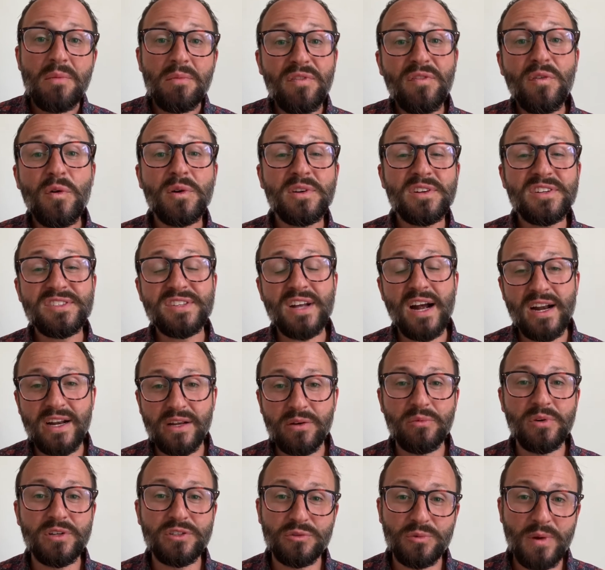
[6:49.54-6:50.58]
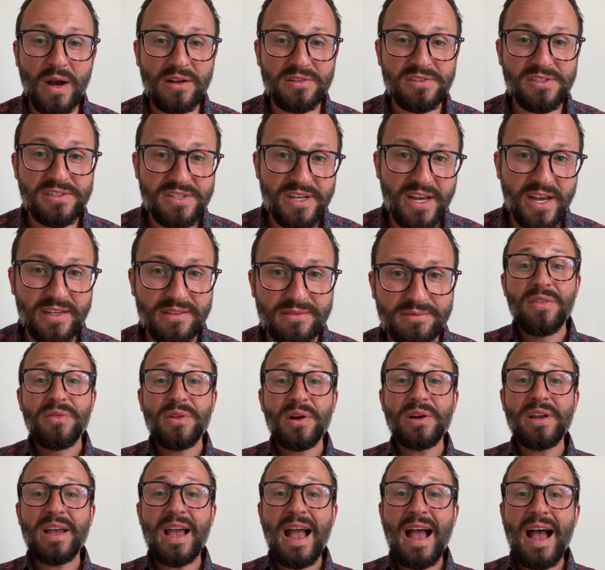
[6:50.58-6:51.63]
before deciding which route to take.
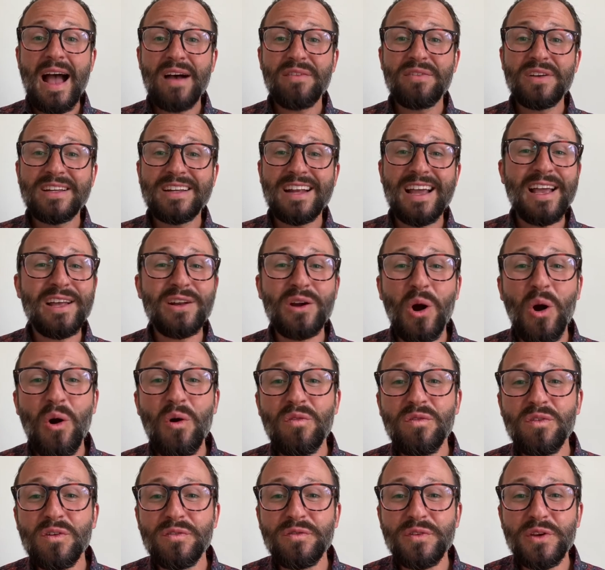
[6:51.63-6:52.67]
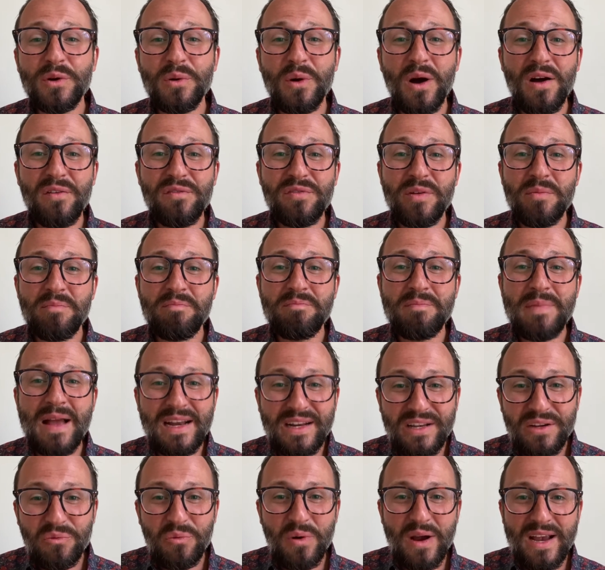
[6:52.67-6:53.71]
There you have it, an overview of the
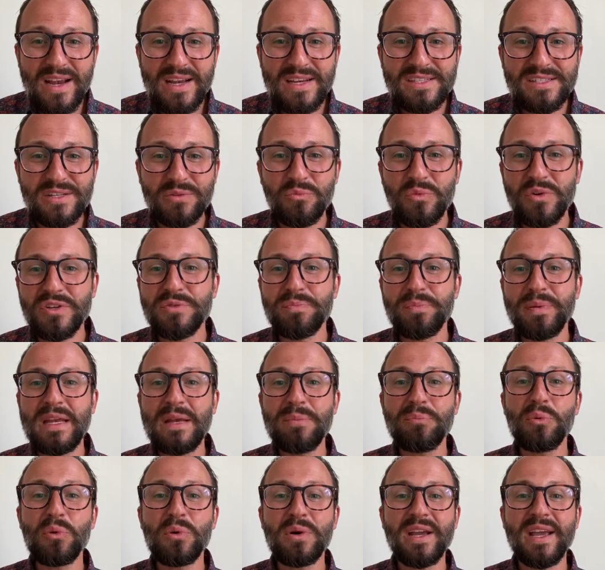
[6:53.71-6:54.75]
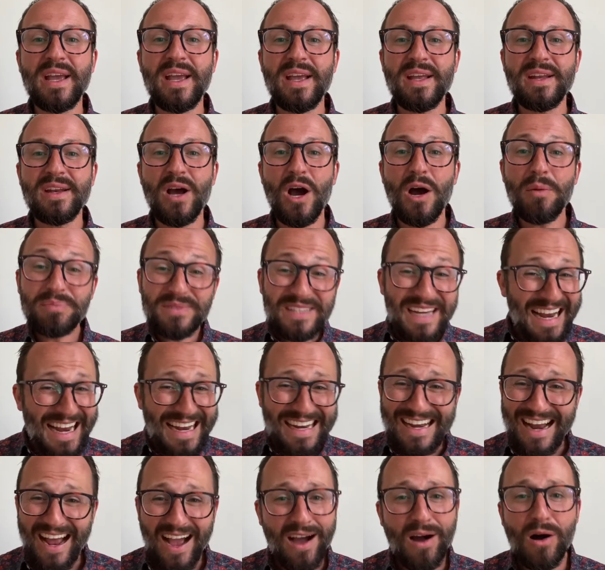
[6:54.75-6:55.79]
many ways in which people can
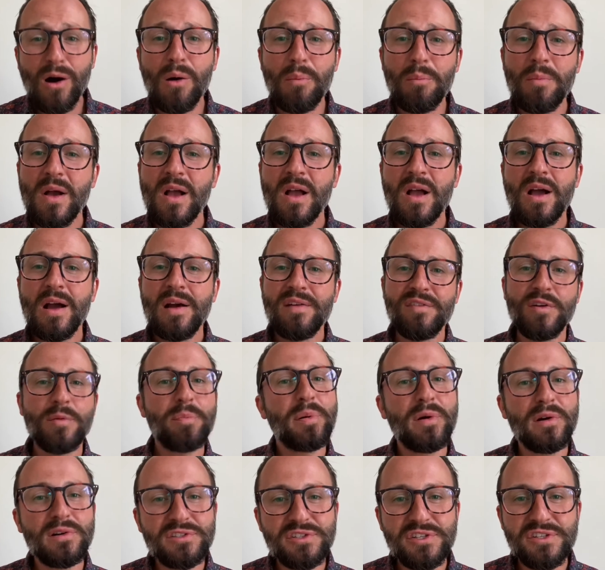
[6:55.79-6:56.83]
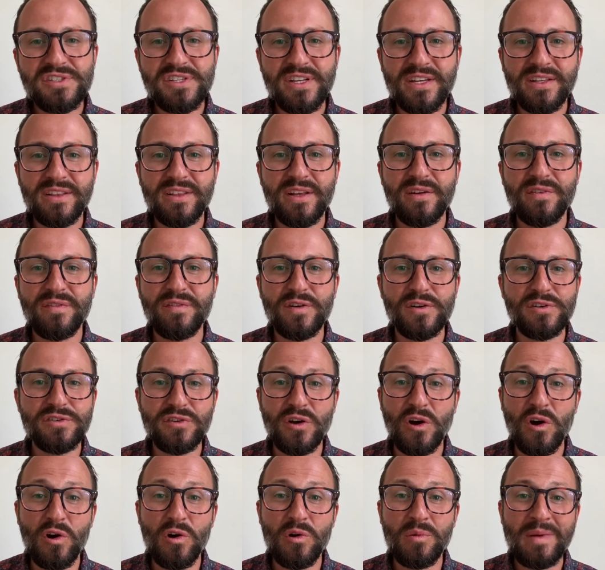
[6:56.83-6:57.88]
obtain help for purchasing their first
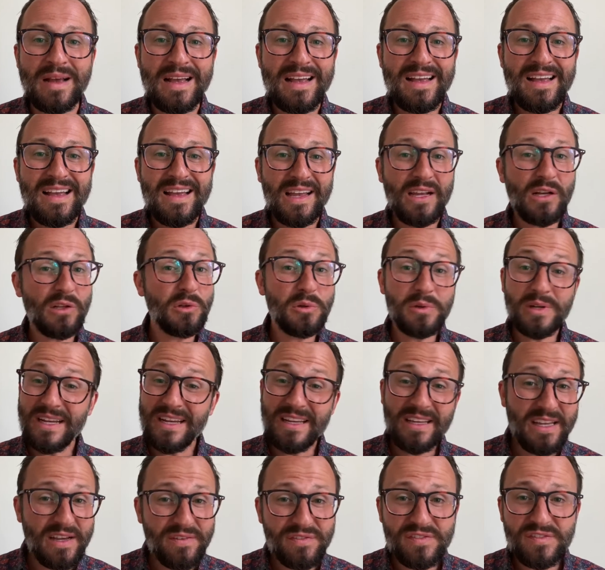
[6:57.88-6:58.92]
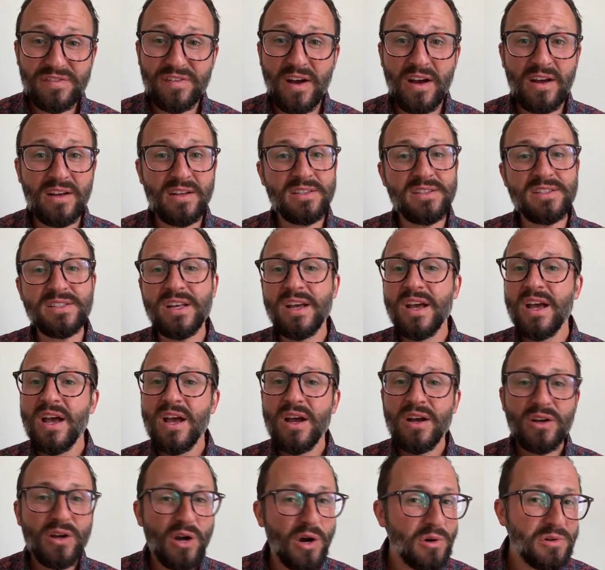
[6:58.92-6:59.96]
home, including gift funds,
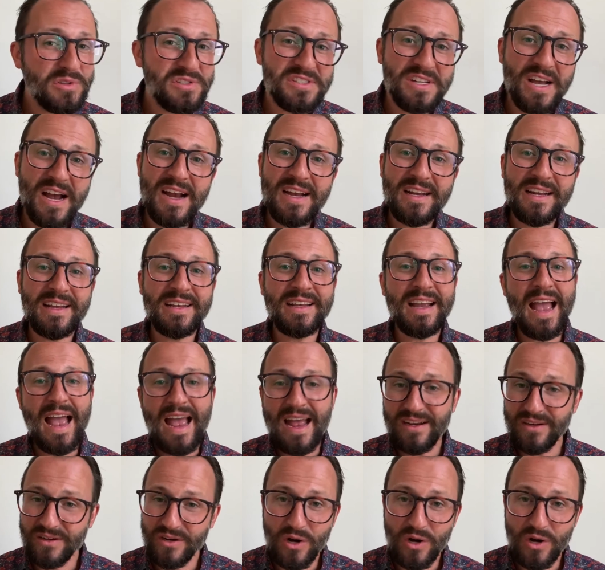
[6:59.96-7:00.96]
co-signing, and